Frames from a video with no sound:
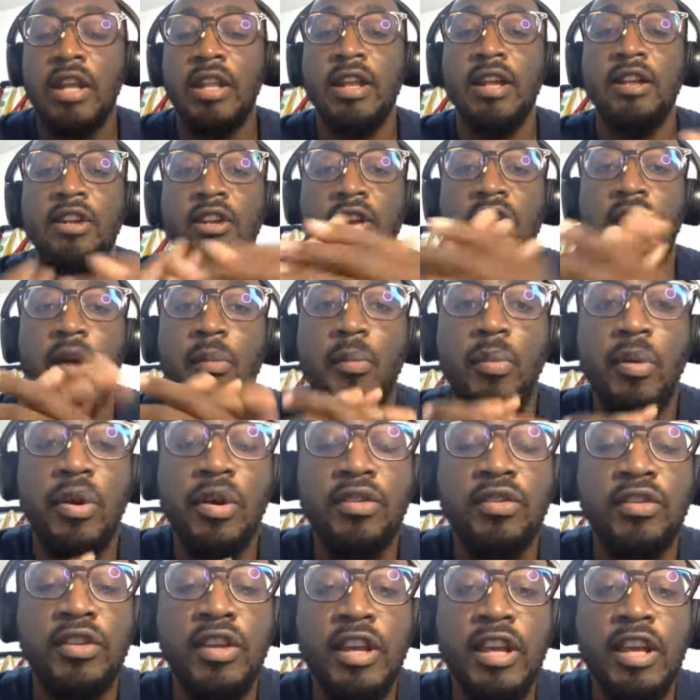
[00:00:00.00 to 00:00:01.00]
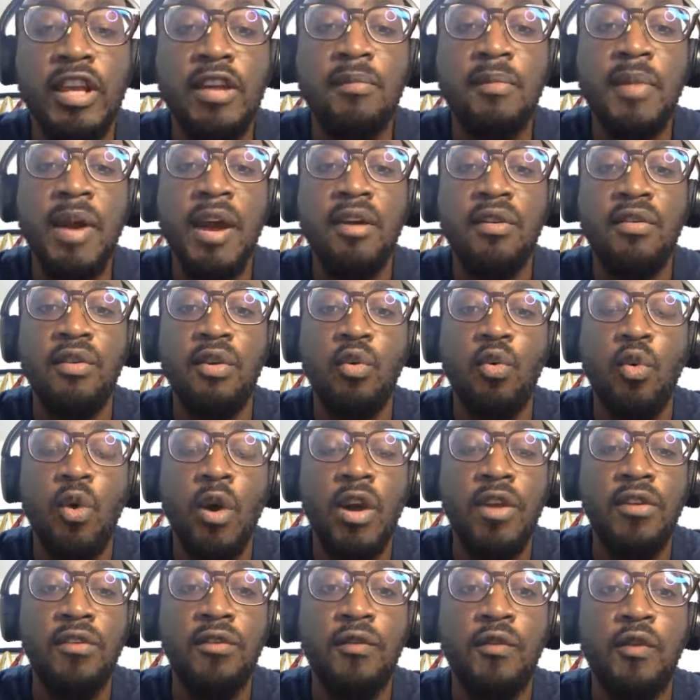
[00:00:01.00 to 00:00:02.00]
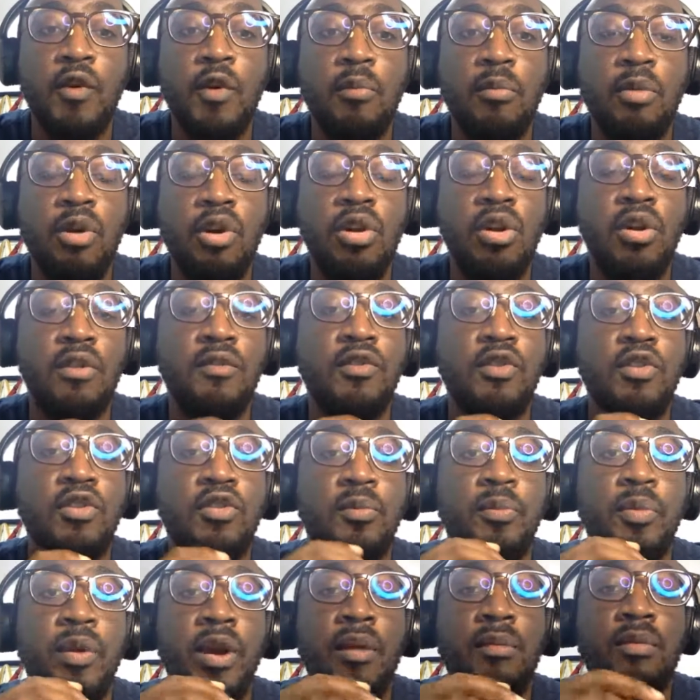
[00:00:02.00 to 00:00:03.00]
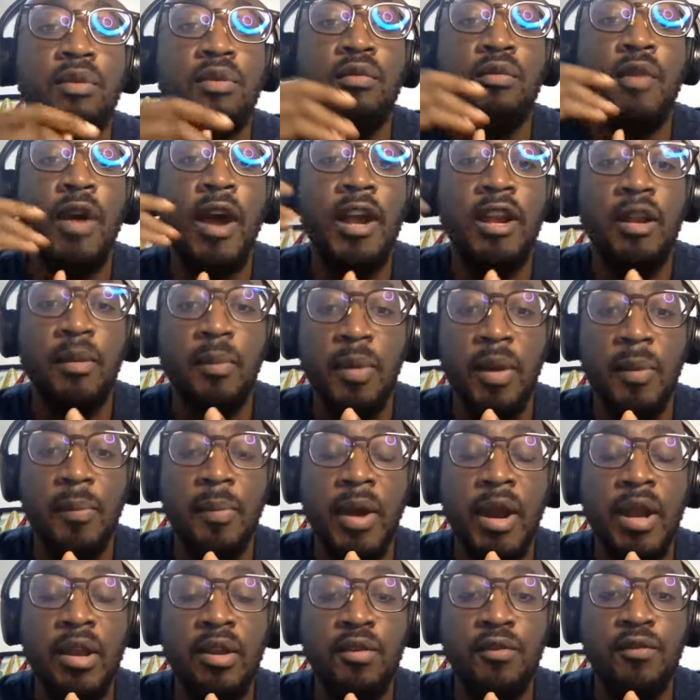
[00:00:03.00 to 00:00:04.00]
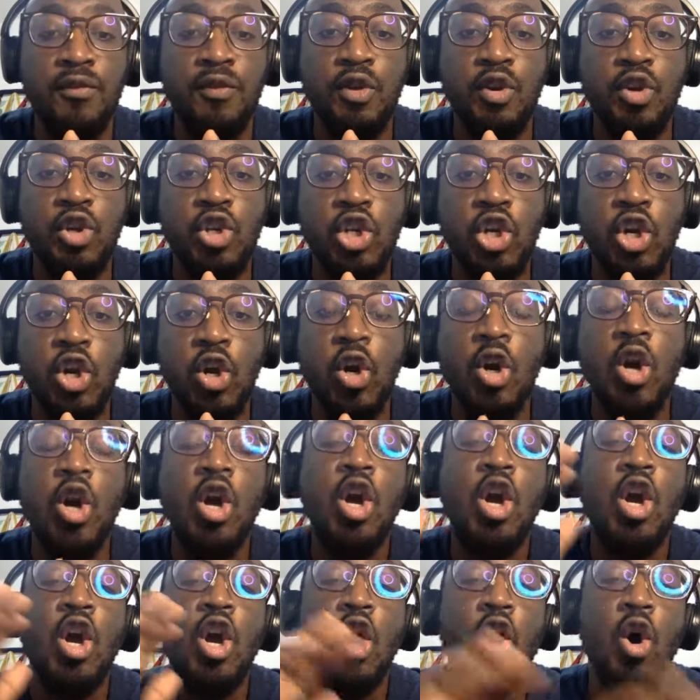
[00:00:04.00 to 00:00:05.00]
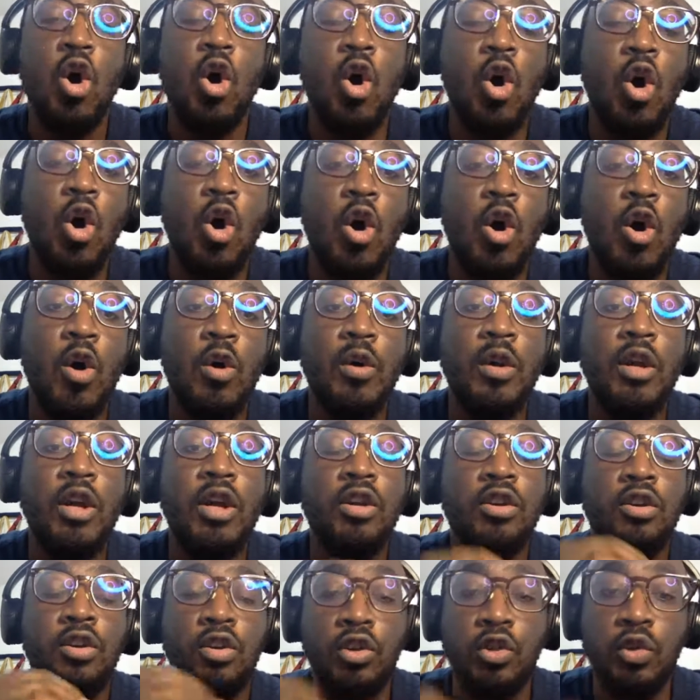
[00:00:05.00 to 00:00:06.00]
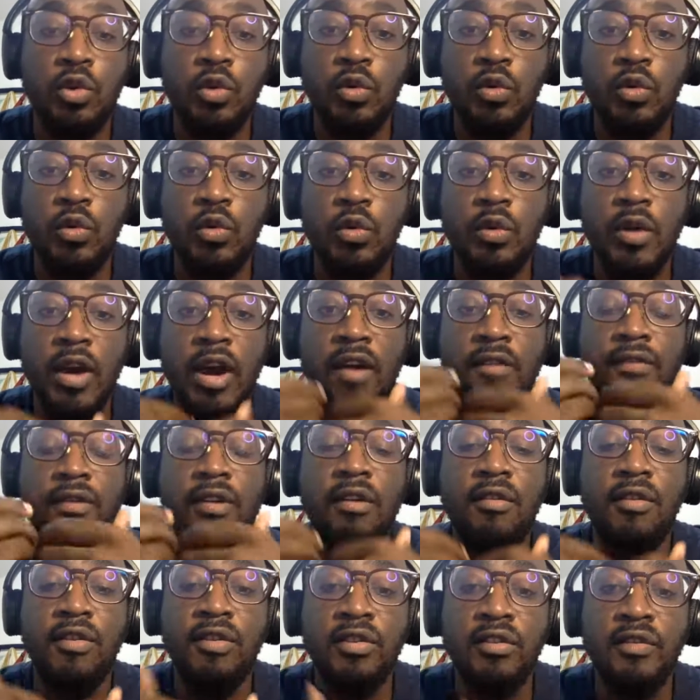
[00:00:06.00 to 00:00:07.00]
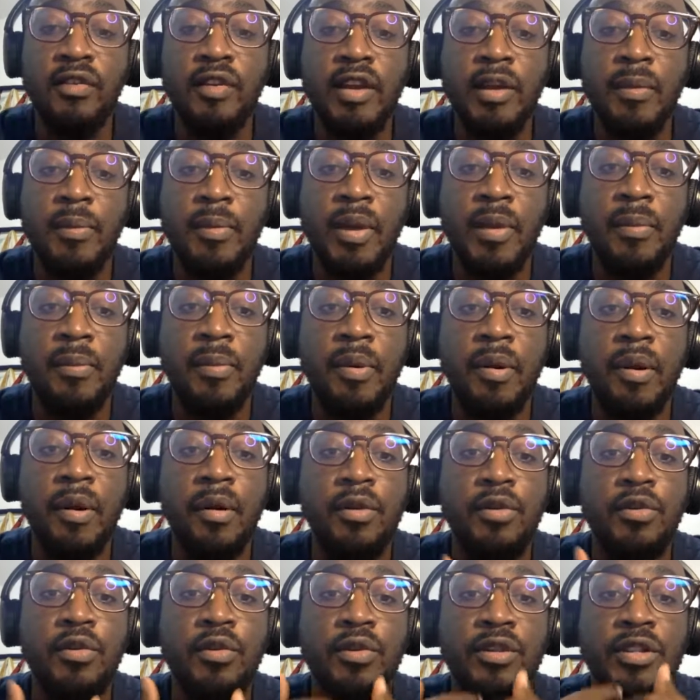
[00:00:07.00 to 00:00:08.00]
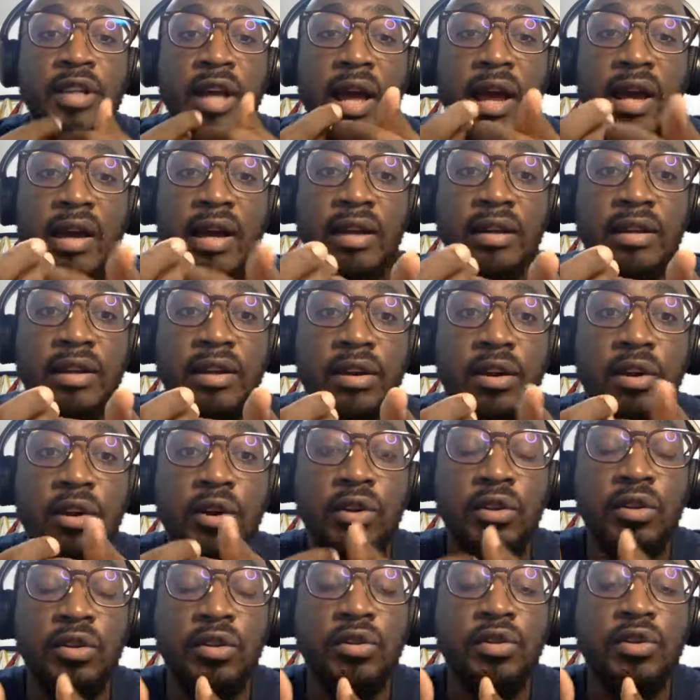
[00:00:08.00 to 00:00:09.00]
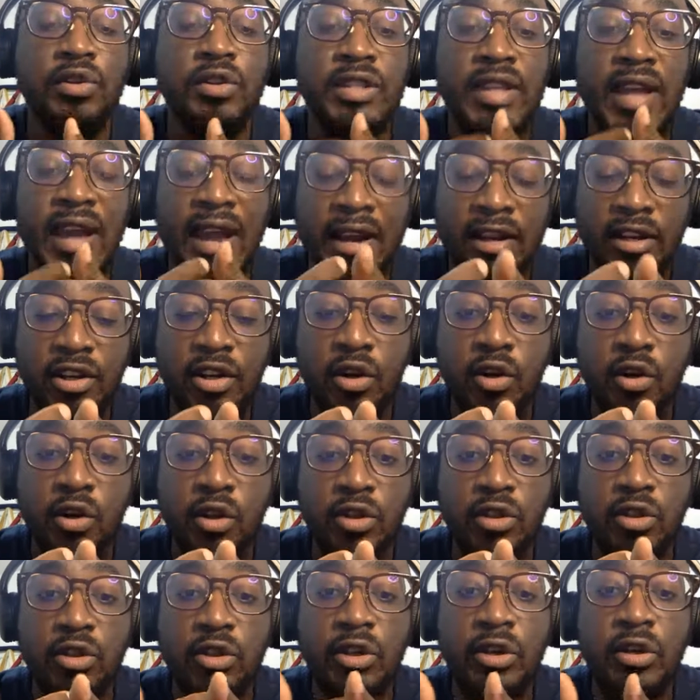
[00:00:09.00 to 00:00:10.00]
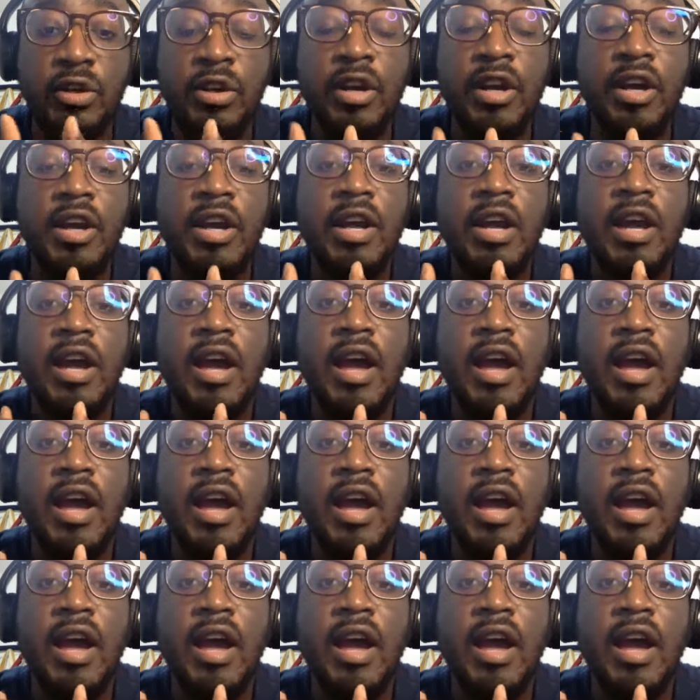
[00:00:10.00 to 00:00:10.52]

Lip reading: In another person, he might request for both of you to probably write the paper in the future, or you, after receiving the paper, you thank the author,